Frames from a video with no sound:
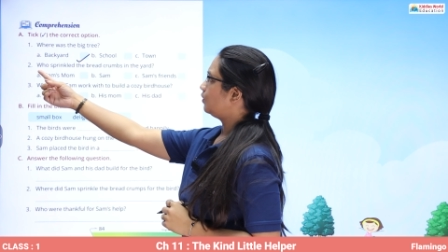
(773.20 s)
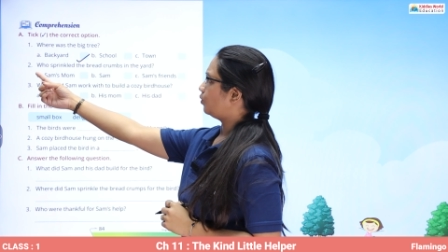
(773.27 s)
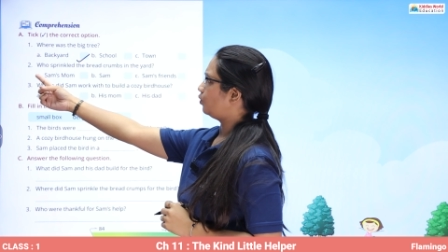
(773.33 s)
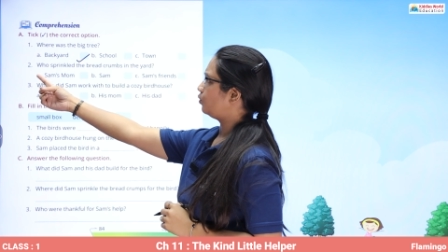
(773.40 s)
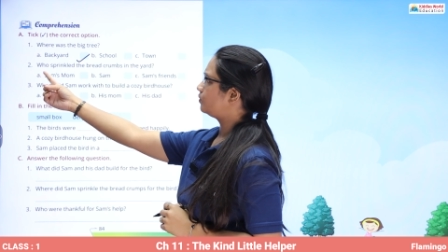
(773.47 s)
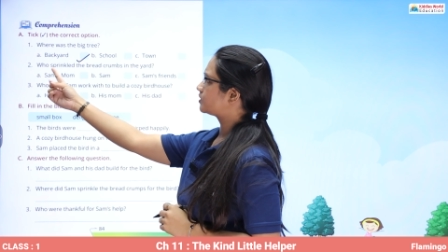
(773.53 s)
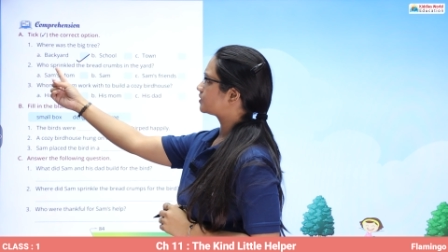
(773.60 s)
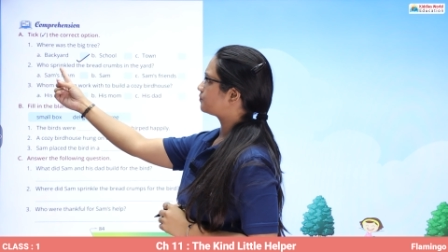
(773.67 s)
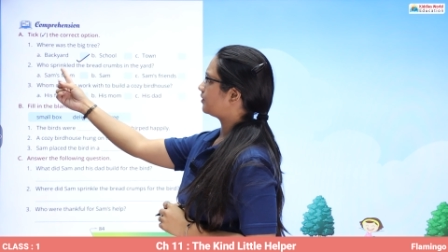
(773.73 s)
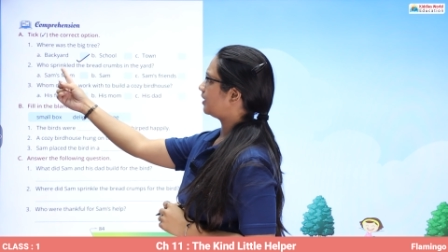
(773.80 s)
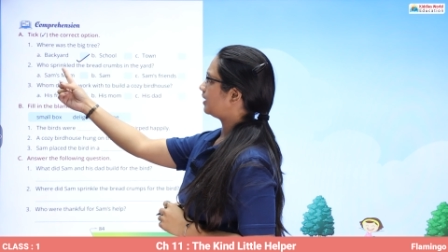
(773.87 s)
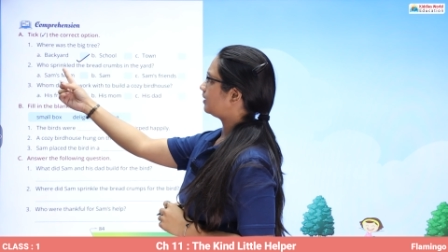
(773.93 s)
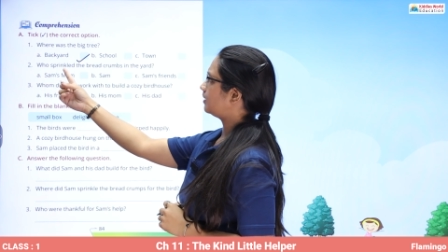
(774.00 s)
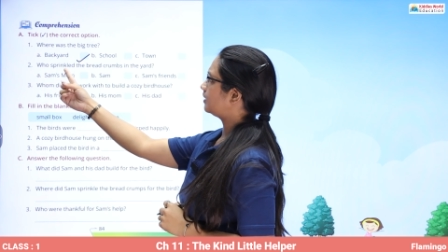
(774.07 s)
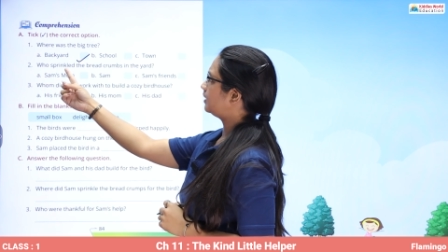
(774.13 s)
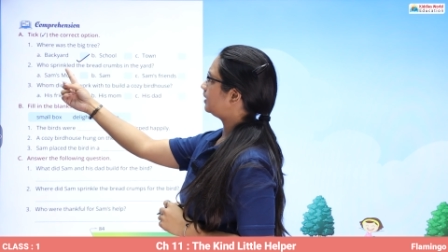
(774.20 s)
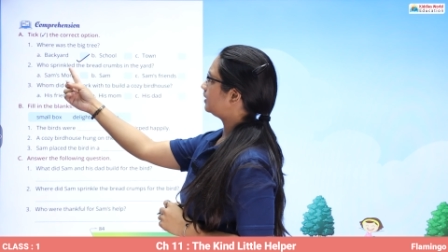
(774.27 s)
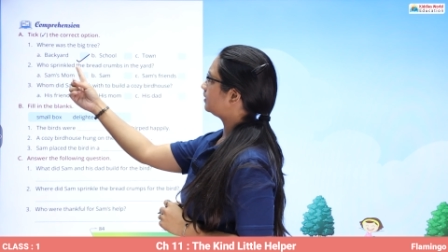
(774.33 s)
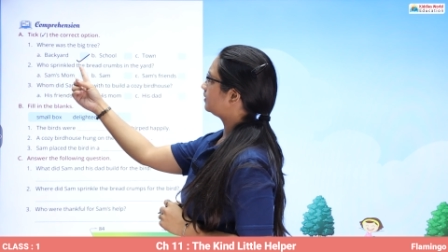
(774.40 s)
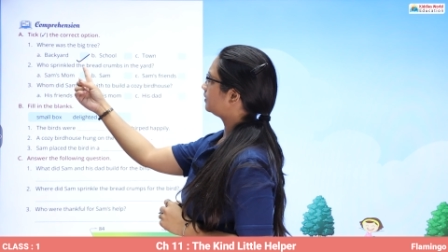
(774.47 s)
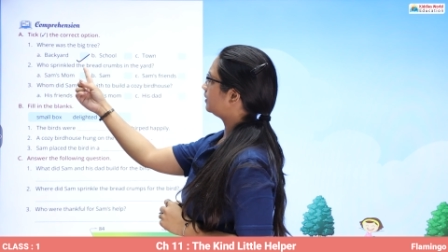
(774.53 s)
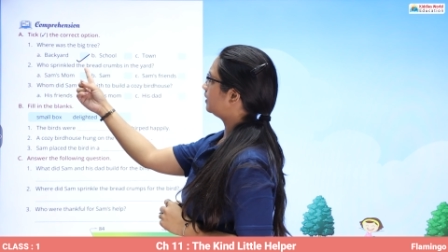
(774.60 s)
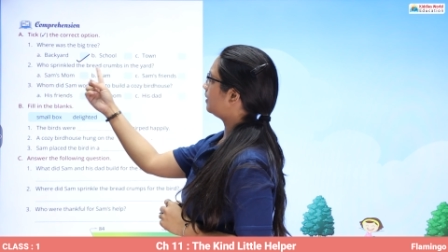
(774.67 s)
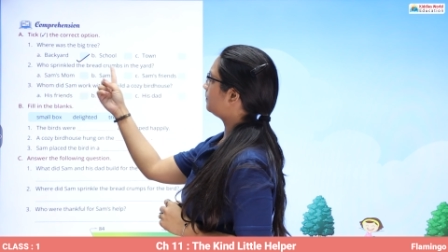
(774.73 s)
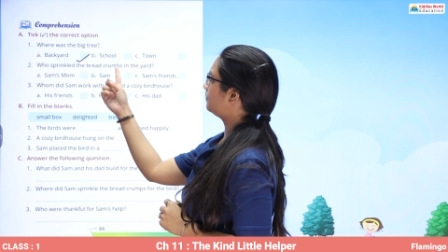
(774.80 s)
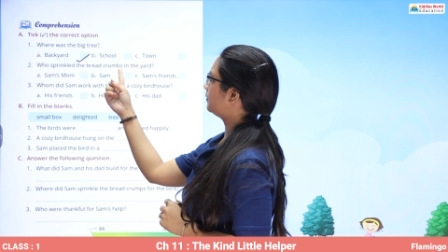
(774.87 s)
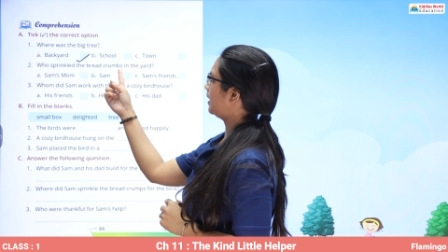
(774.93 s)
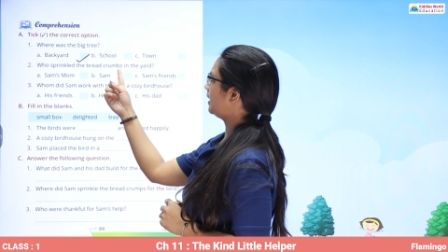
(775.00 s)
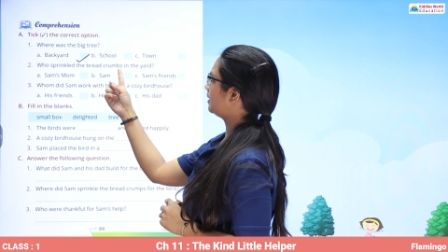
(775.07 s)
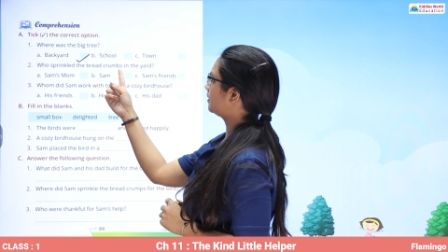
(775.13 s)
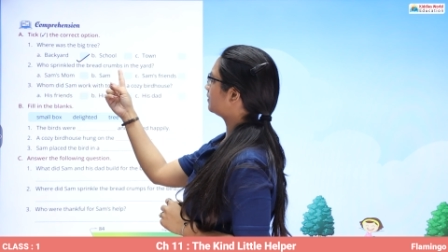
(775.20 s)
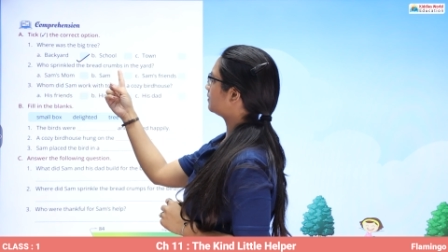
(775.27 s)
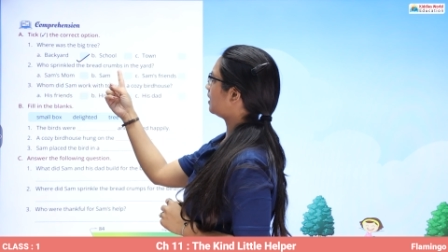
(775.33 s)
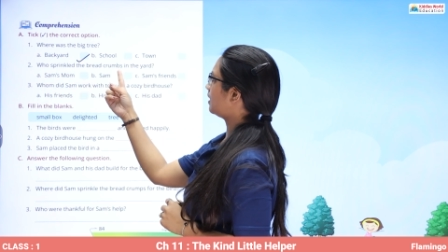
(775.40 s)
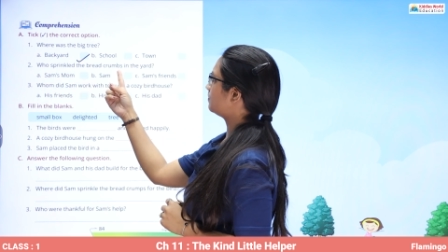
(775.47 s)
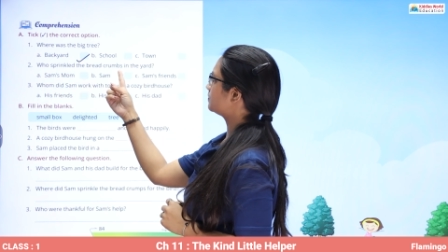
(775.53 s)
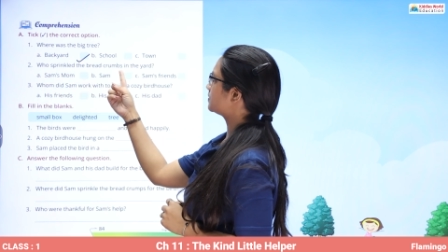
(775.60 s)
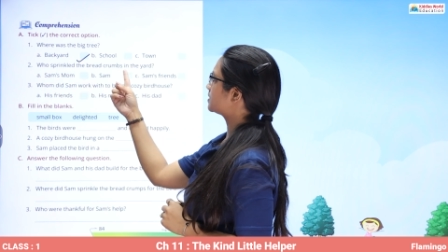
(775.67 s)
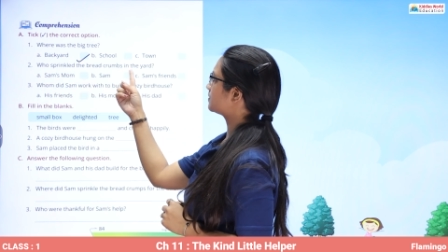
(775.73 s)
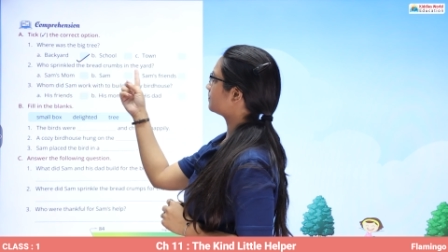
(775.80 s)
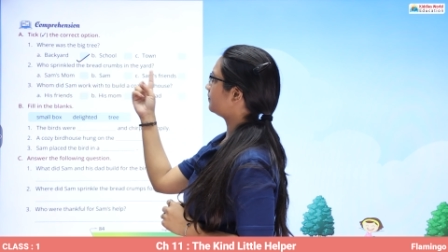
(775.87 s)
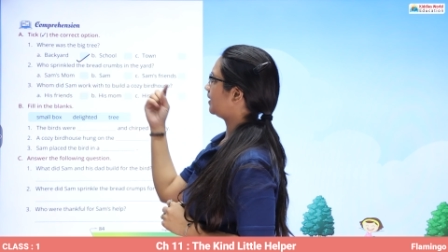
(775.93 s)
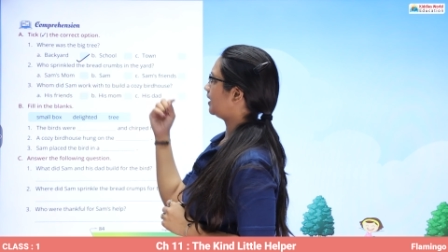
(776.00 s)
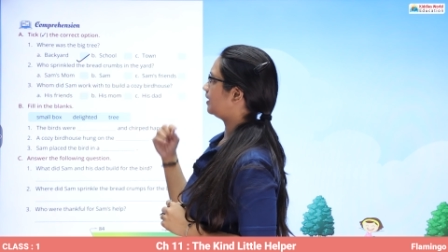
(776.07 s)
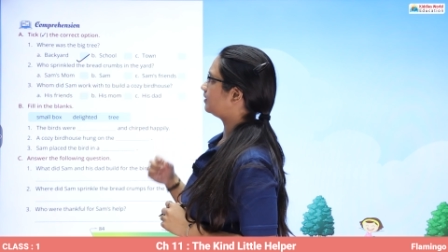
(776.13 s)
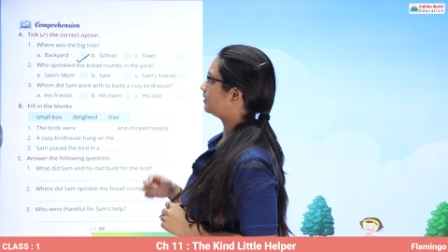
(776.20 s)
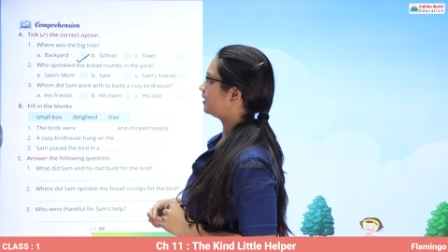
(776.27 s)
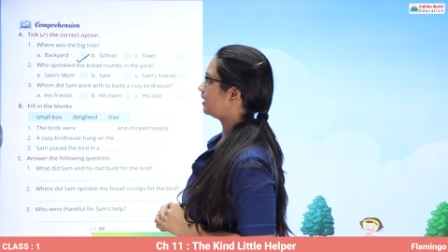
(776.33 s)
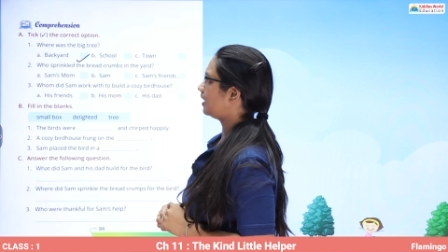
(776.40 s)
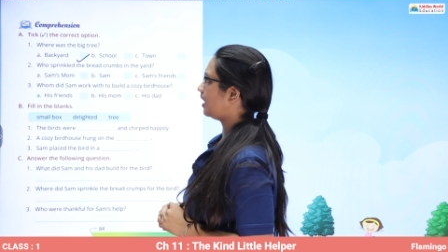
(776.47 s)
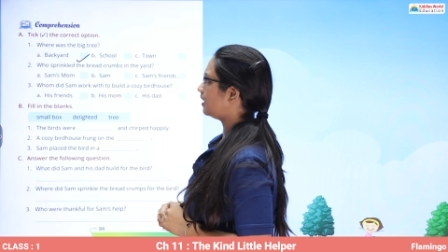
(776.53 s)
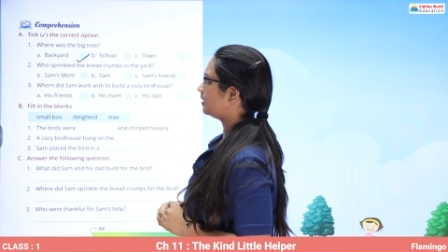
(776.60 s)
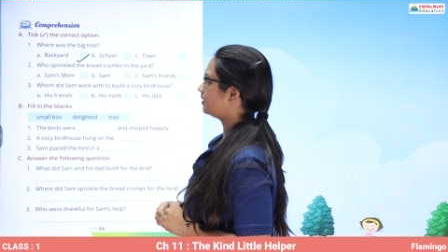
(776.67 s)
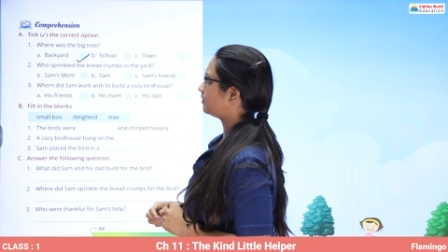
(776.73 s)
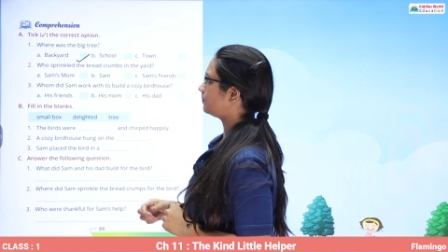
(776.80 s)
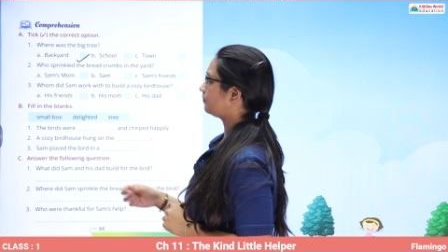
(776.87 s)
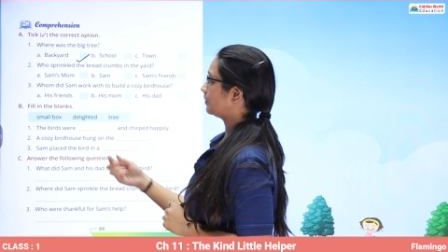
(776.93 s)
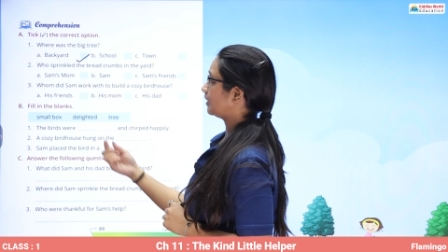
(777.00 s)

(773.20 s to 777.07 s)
Who sprinkled the breadcrumbs in the yard?